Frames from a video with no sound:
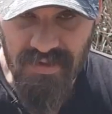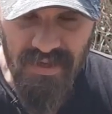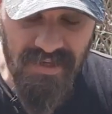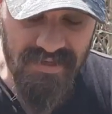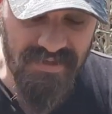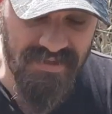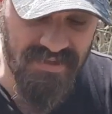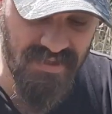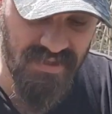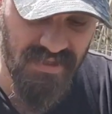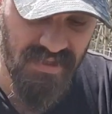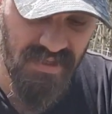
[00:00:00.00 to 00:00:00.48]

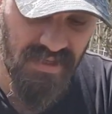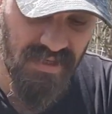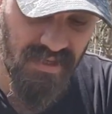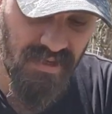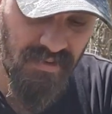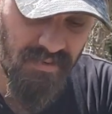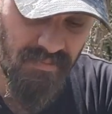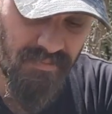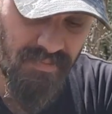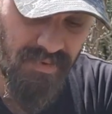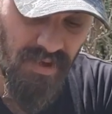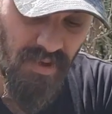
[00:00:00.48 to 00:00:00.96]
that's the
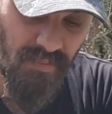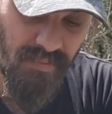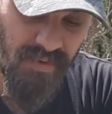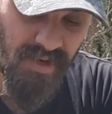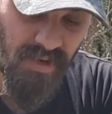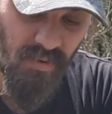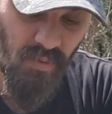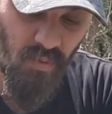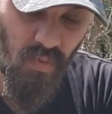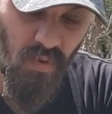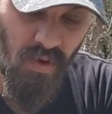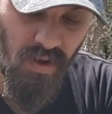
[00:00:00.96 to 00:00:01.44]
PL
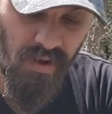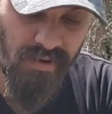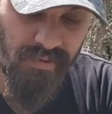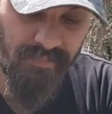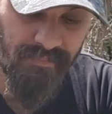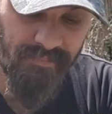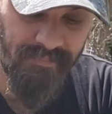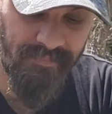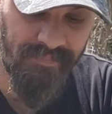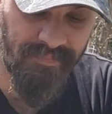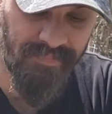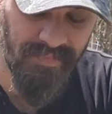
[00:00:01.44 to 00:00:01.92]
Mini 1.
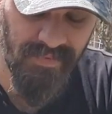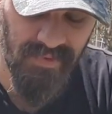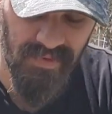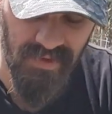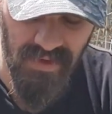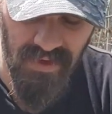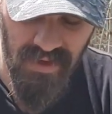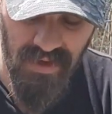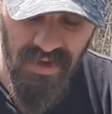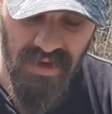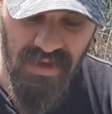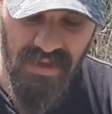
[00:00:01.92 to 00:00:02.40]

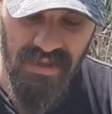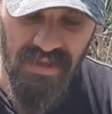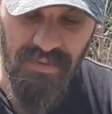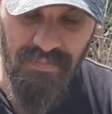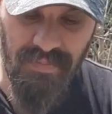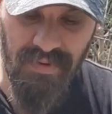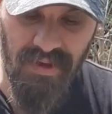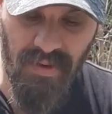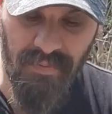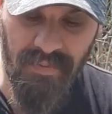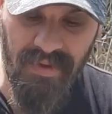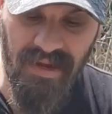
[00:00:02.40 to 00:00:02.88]
The
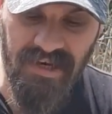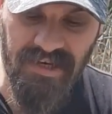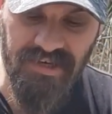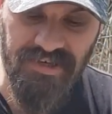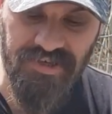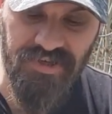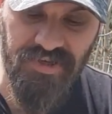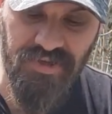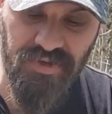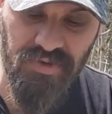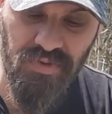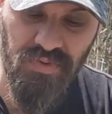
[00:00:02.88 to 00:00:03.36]
PL Mini
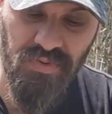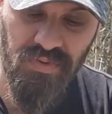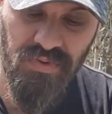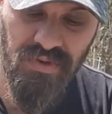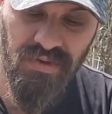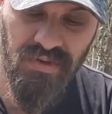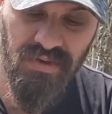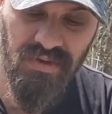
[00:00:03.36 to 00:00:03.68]
2,